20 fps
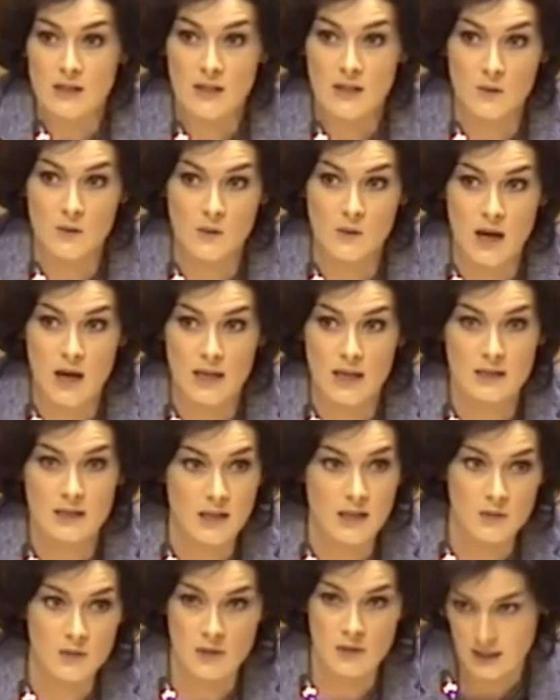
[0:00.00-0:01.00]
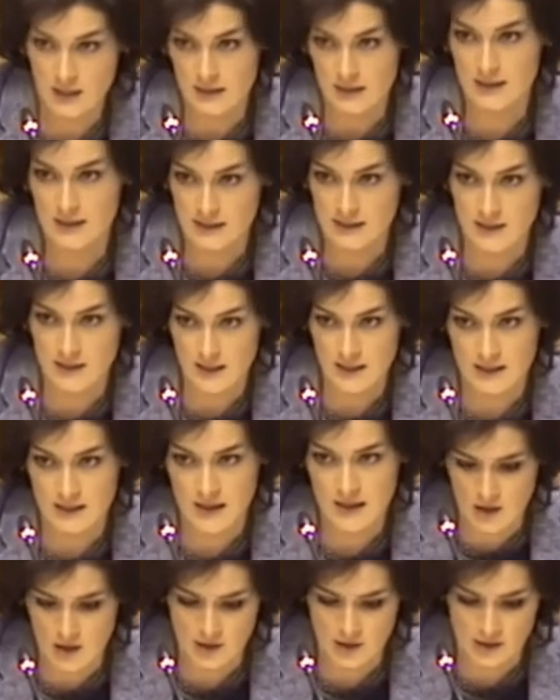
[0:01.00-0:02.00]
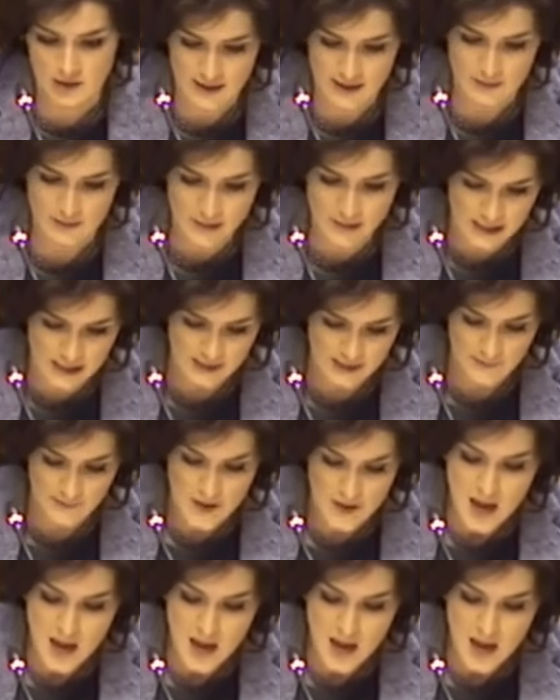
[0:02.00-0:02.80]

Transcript: So I doubt his list is longer than a million.